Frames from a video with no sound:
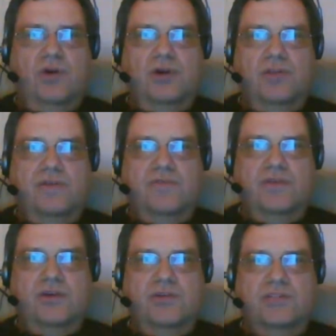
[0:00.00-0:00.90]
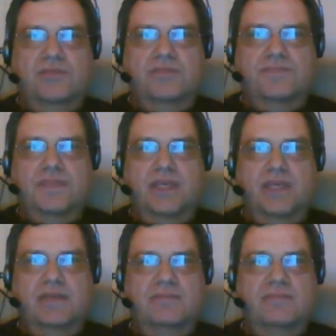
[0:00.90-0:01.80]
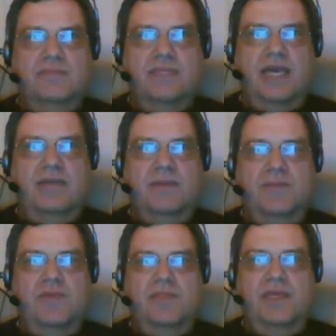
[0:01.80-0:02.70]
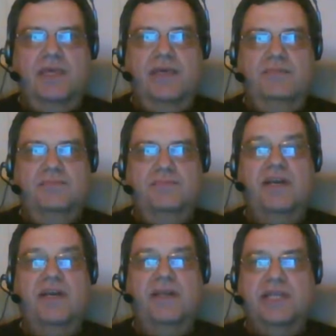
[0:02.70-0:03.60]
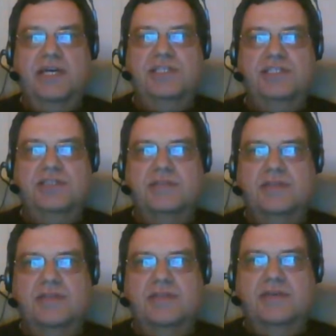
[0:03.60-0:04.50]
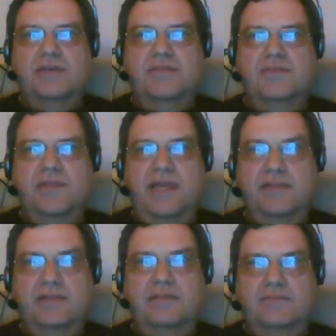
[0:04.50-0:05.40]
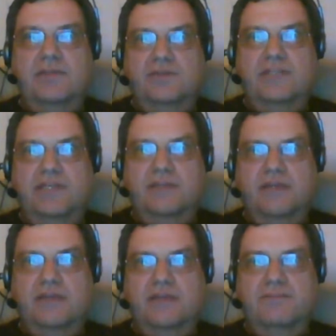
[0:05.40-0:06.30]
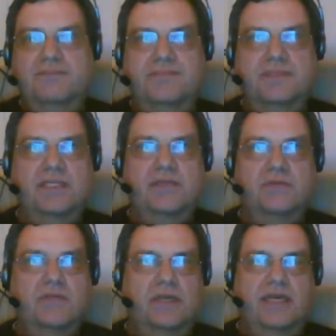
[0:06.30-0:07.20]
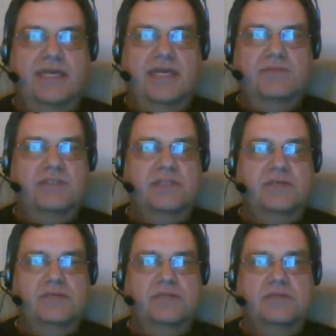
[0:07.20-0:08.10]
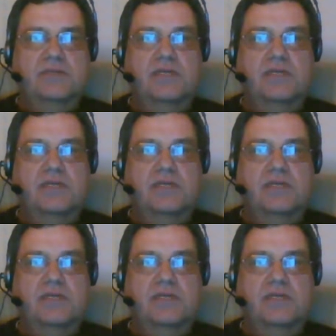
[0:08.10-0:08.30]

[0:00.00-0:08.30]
Bloch that first um, came up with the recommendation for that, for using um, uh, enums as singletons.